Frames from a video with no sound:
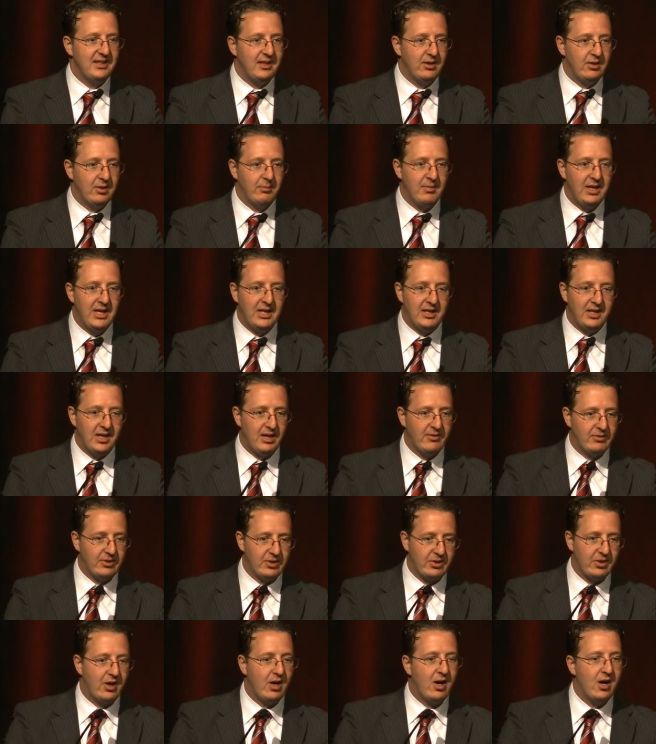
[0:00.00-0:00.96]
there and make
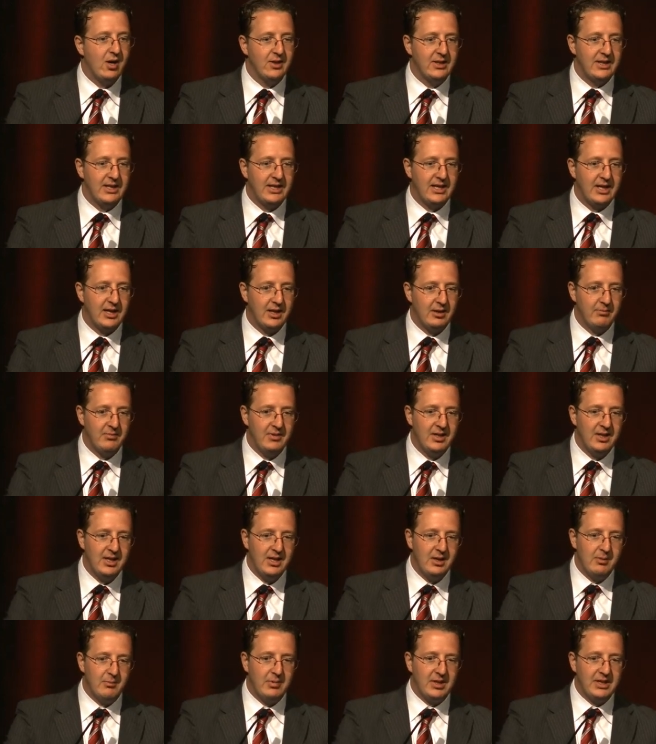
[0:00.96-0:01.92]
covered call income,
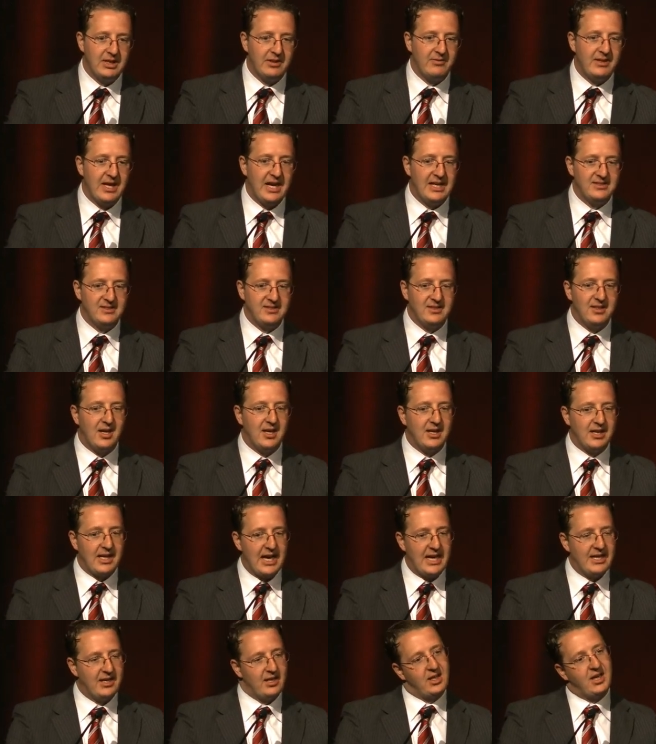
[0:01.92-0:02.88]
but if that stock
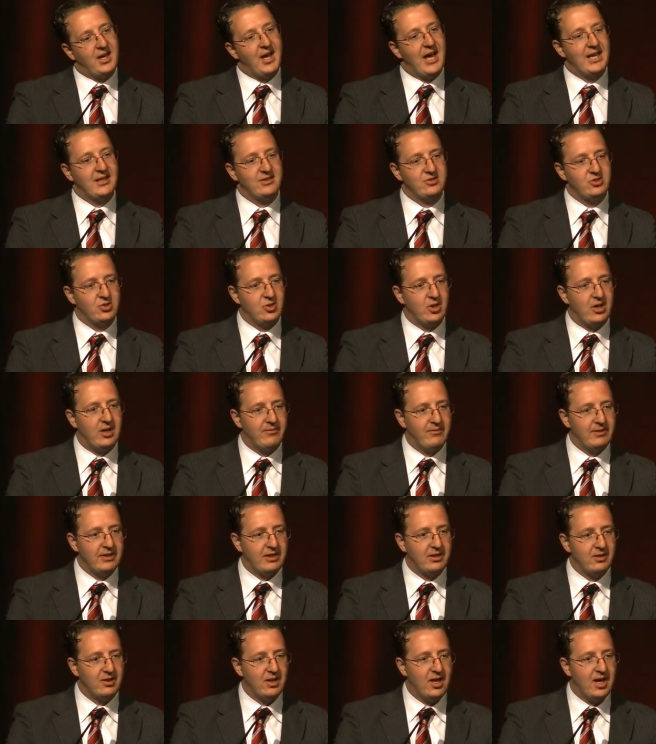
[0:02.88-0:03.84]
had a
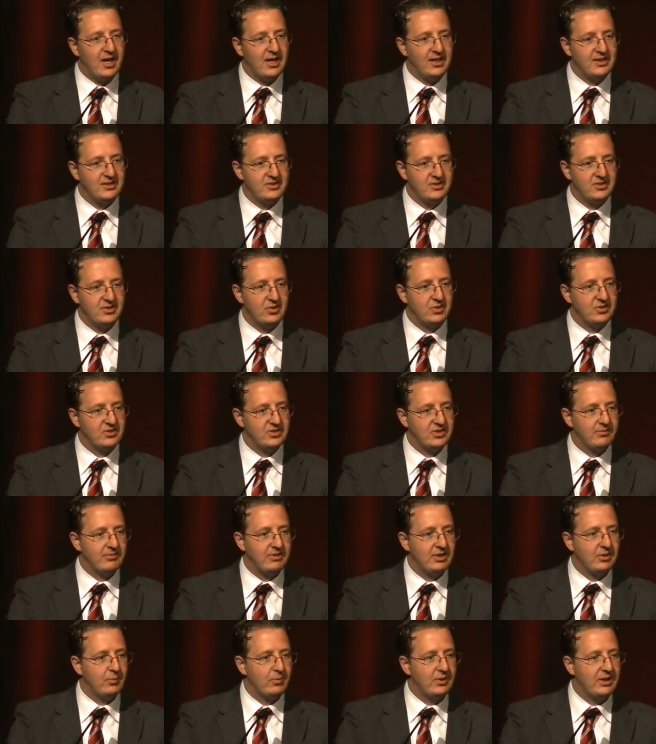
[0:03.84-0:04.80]
catastrophic loss or
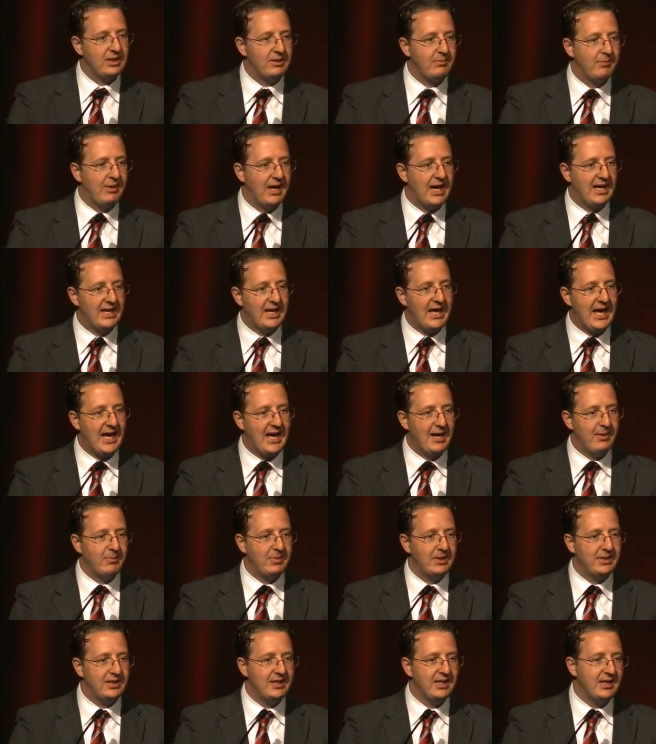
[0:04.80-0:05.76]
something really bad
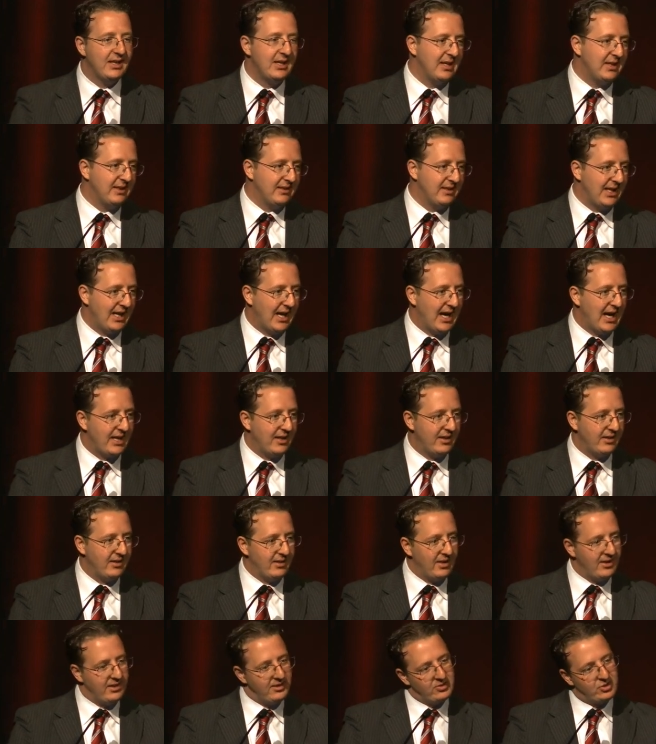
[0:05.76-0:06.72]
happened, they had
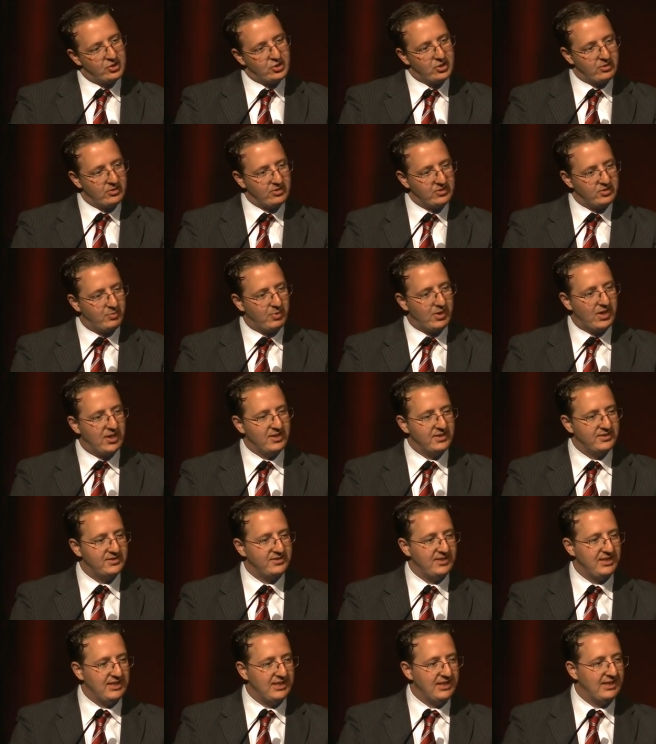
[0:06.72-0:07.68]
an insurance
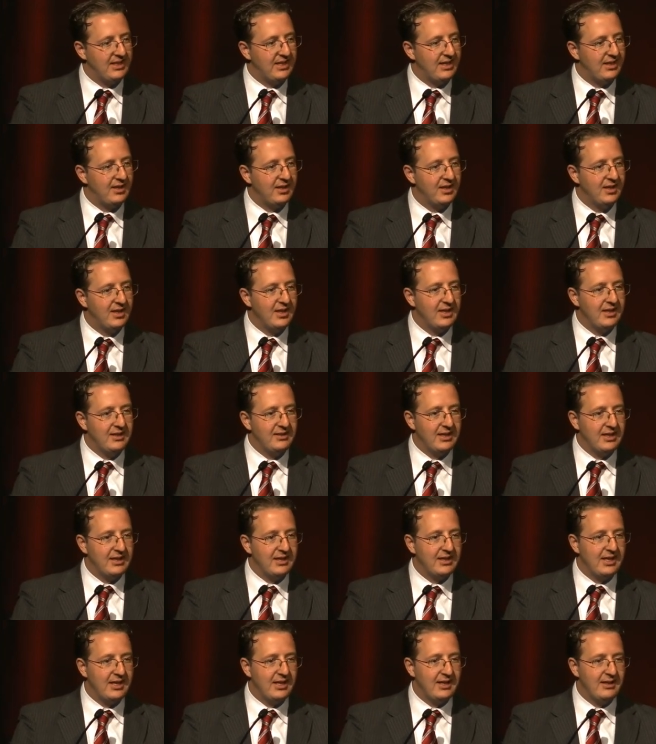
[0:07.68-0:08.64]
policy in there
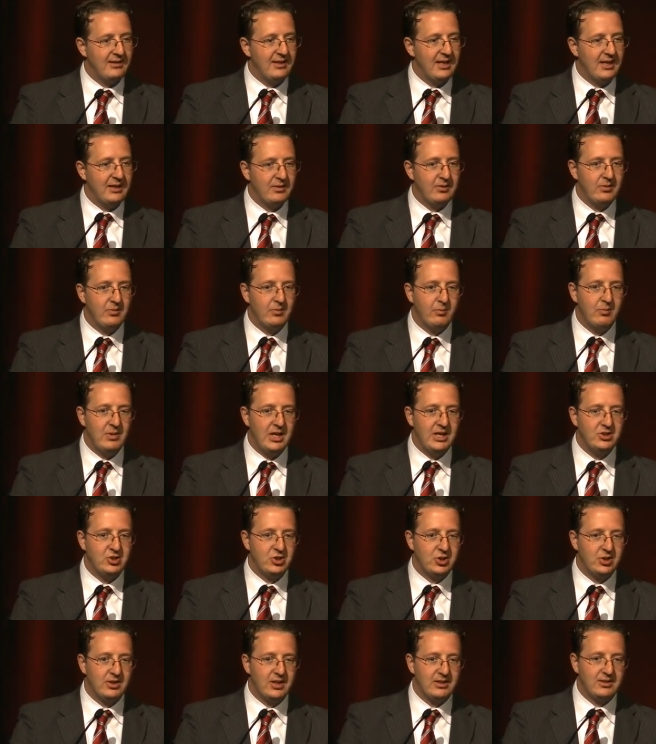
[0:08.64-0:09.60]
that made
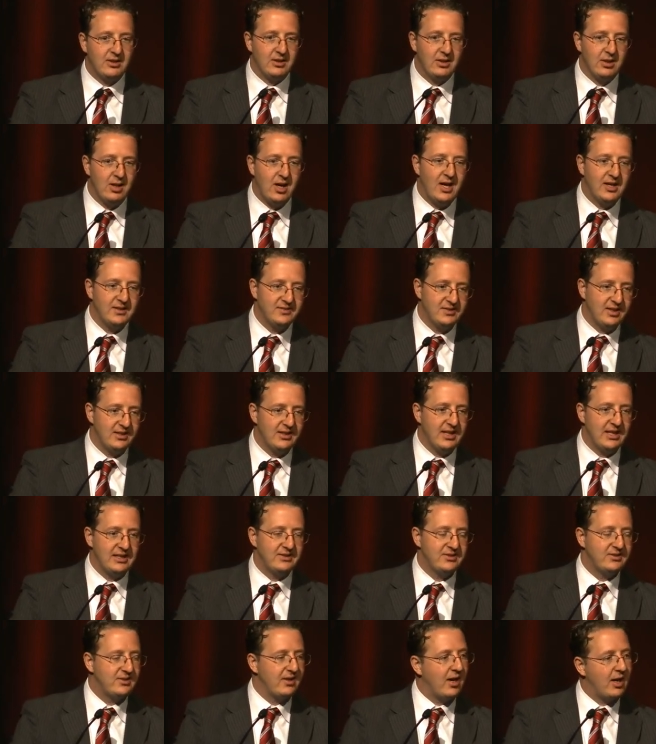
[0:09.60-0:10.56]
sure that the loss on
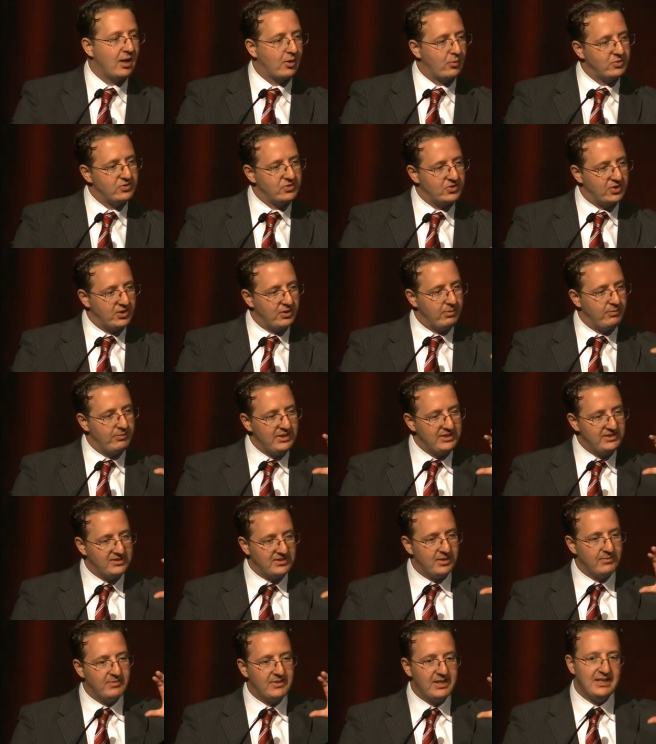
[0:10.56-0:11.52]
that stock was going to be
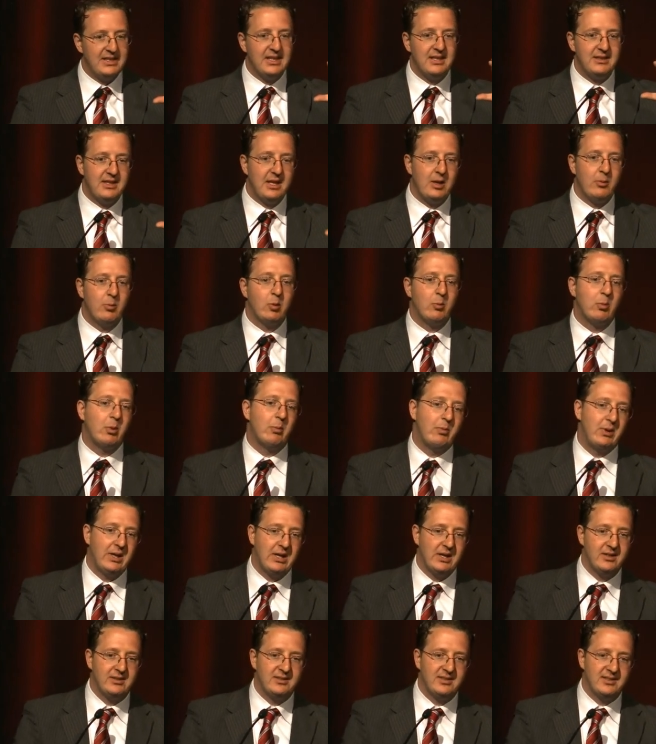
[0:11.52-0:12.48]
something that they were
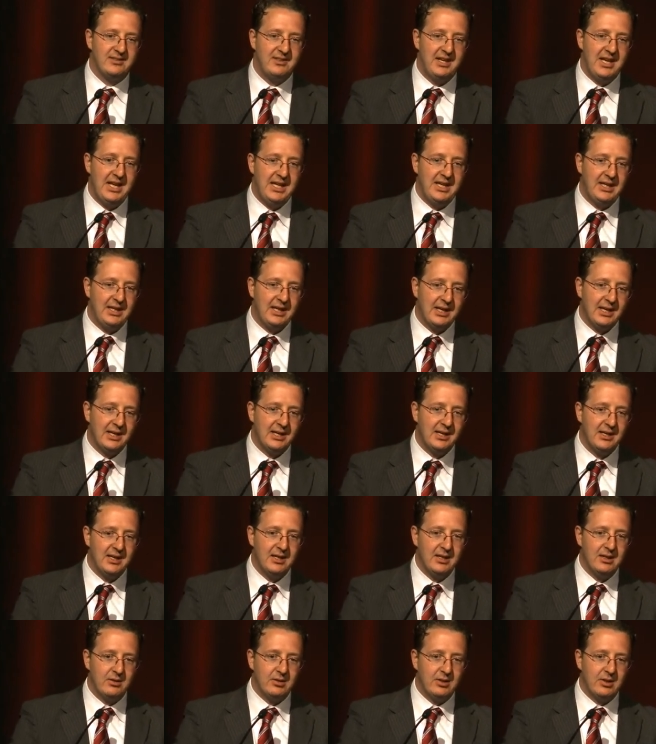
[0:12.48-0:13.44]
prepared to take
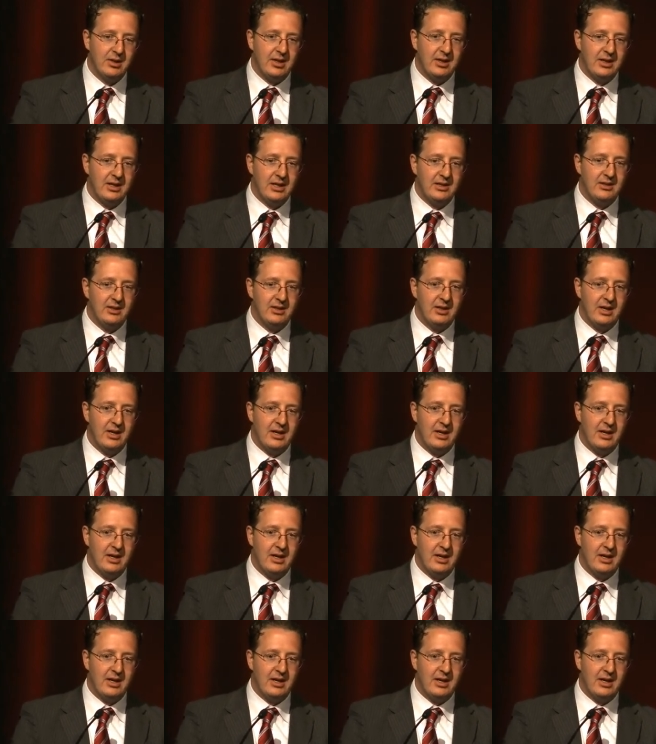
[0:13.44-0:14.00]
and